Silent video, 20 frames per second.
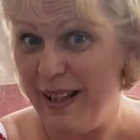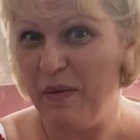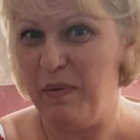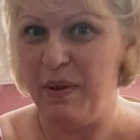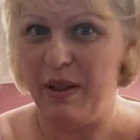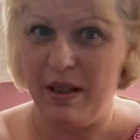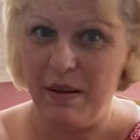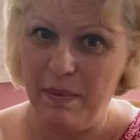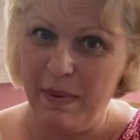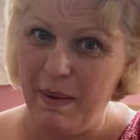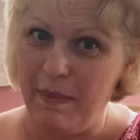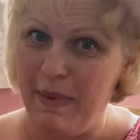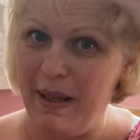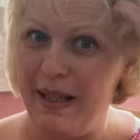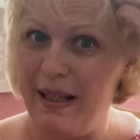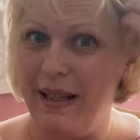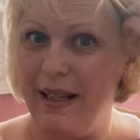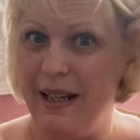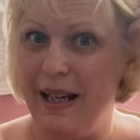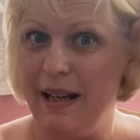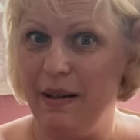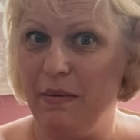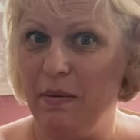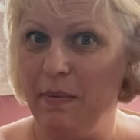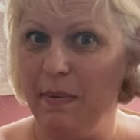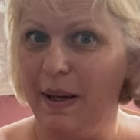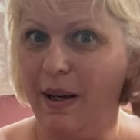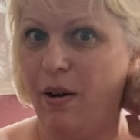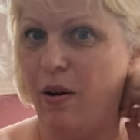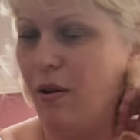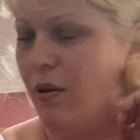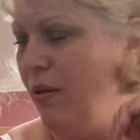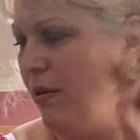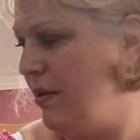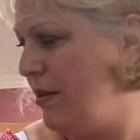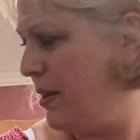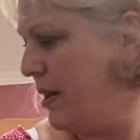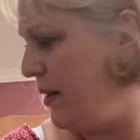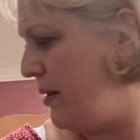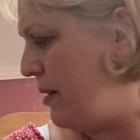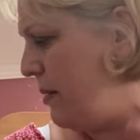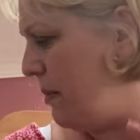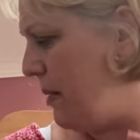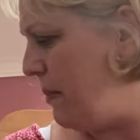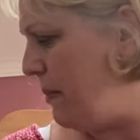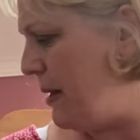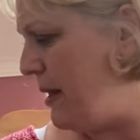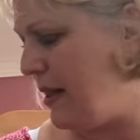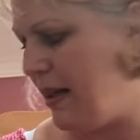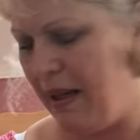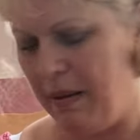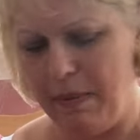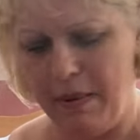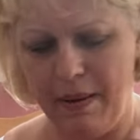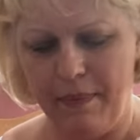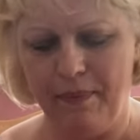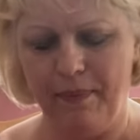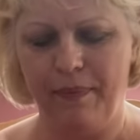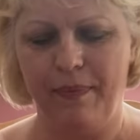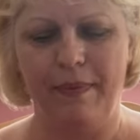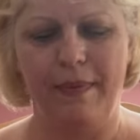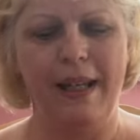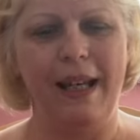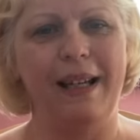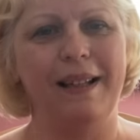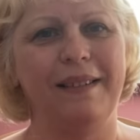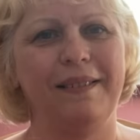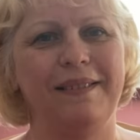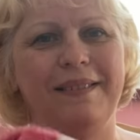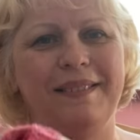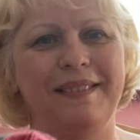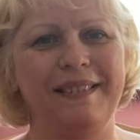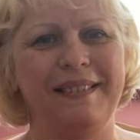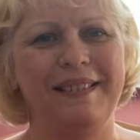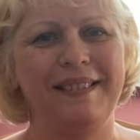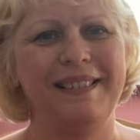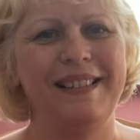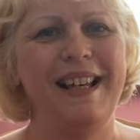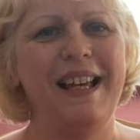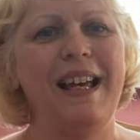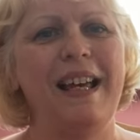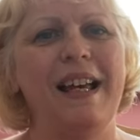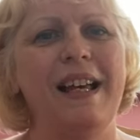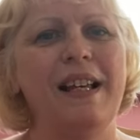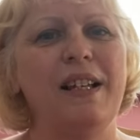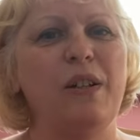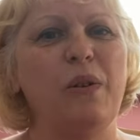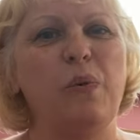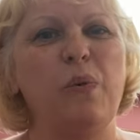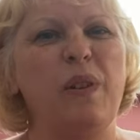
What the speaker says: I mean, it's a bit messy now, a bit hot, so it's a bit messy, but yeah, all